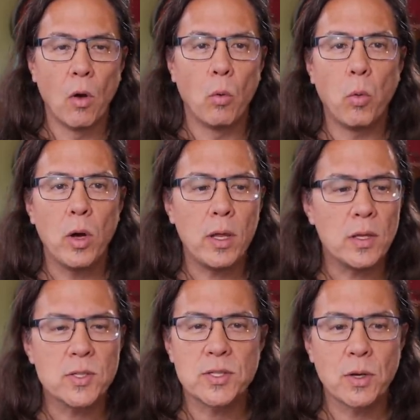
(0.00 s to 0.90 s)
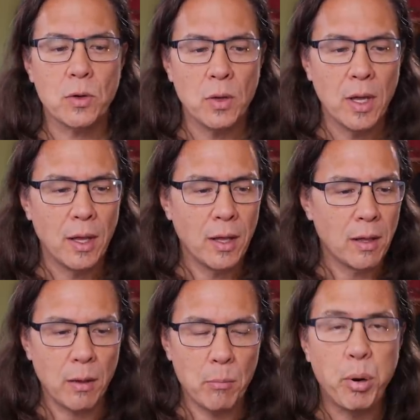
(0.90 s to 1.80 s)
What is so
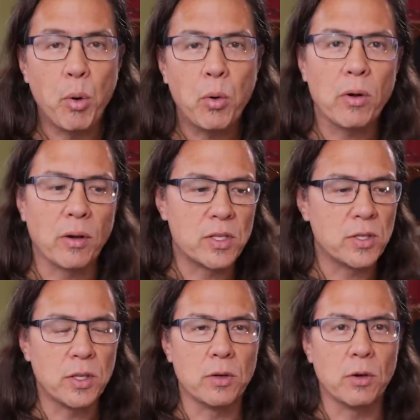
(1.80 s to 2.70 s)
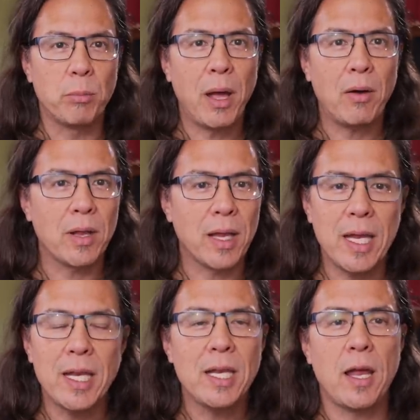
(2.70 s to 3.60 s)
important to you about
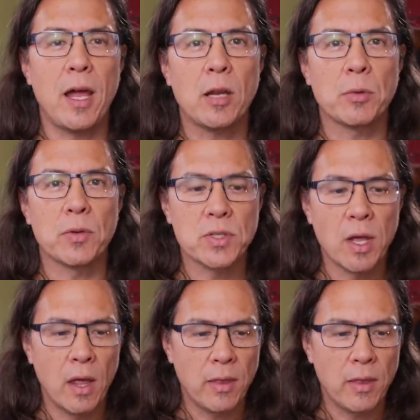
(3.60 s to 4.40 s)
eating animals